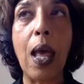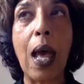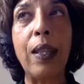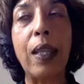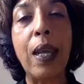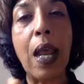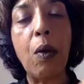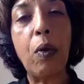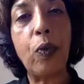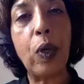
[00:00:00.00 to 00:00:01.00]
And now
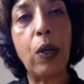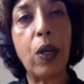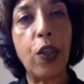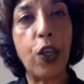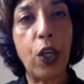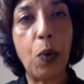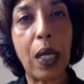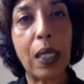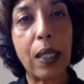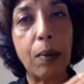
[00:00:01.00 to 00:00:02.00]
if we look at the
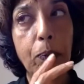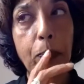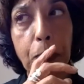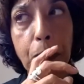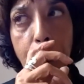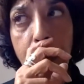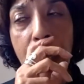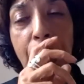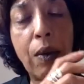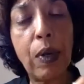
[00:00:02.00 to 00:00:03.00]
US,
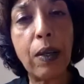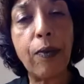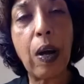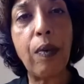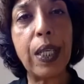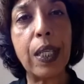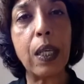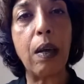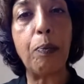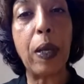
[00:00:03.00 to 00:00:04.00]
there is a very
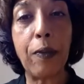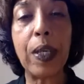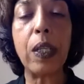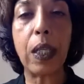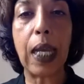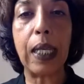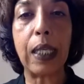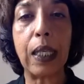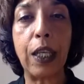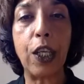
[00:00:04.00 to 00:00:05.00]
pivotal case
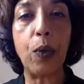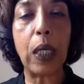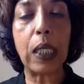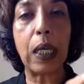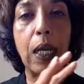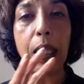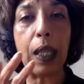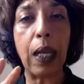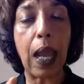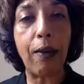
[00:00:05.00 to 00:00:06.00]
in the US that I
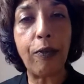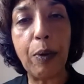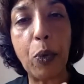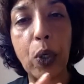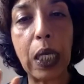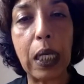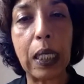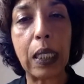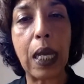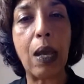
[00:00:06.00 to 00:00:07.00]
think everybody
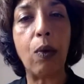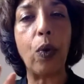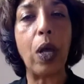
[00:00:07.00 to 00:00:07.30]
is now